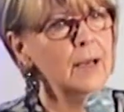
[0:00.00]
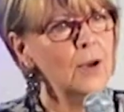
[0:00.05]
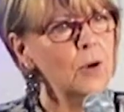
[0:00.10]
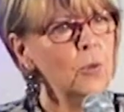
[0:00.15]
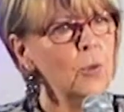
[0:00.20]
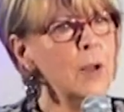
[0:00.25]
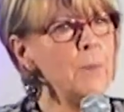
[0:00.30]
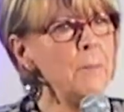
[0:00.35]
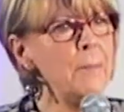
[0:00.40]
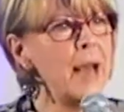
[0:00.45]

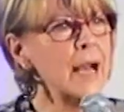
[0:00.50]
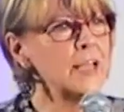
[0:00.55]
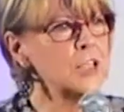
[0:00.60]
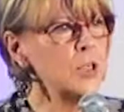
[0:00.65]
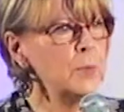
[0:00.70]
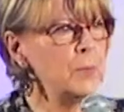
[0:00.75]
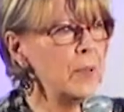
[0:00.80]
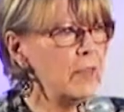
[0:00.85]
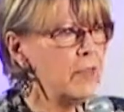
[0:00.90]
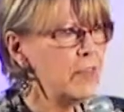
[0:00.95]
went back to
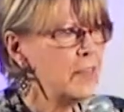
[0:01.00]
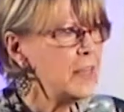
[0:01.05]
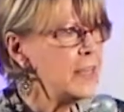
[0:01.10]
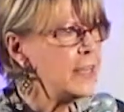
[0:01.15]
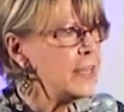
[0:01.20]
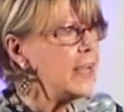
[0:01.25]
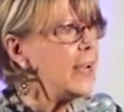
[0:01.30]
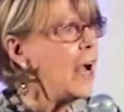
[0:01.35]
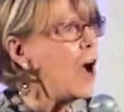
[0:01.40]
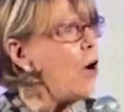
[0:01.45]
bed
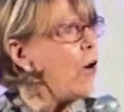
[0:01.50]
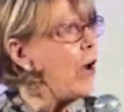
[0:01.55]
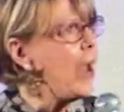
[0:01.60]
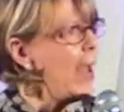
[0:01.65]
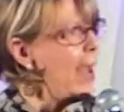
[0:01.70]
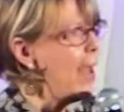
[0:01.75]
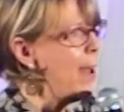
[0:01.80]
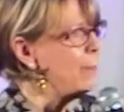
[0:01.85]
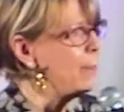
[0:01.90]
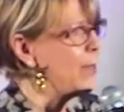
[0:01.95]
thinking how
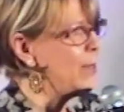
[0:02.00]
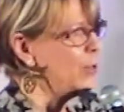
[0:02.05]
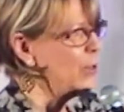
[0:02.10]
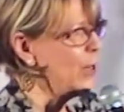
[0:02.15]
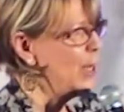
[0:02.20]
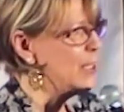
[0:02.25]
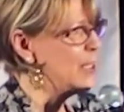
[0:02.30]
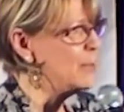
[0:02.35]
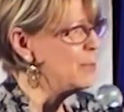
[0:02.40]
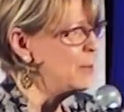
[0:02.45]
happy her
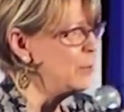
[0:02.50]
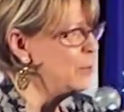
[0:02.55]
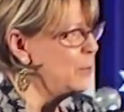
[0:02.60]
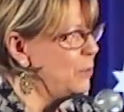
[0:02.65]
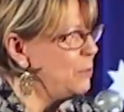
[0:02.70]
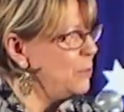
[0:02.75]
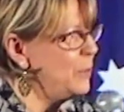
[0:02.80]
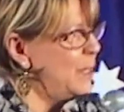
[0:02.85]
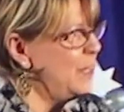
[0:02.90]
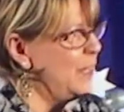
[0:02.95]
husband
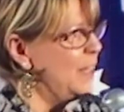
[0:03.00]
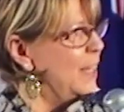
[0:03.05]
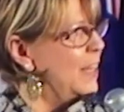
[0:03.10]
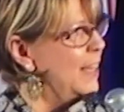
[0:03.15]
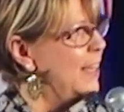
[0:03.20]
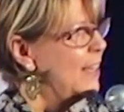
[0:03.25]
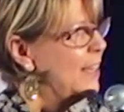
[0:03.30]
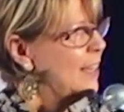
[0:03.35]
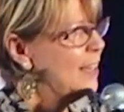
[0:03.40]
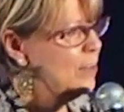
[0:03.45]
would be
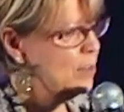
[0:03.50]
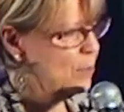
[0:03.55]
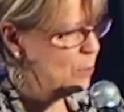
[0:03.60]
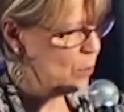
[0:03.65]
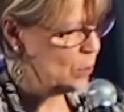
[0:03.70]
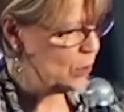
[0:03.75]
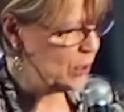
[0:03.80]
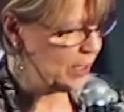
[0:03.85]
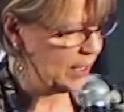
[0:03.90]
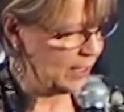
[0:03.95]
in the
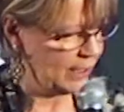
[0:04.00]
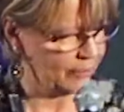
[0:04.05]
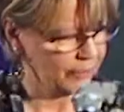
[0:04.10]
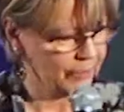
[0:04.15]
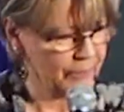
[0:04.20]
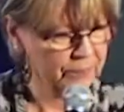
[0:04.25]
morning.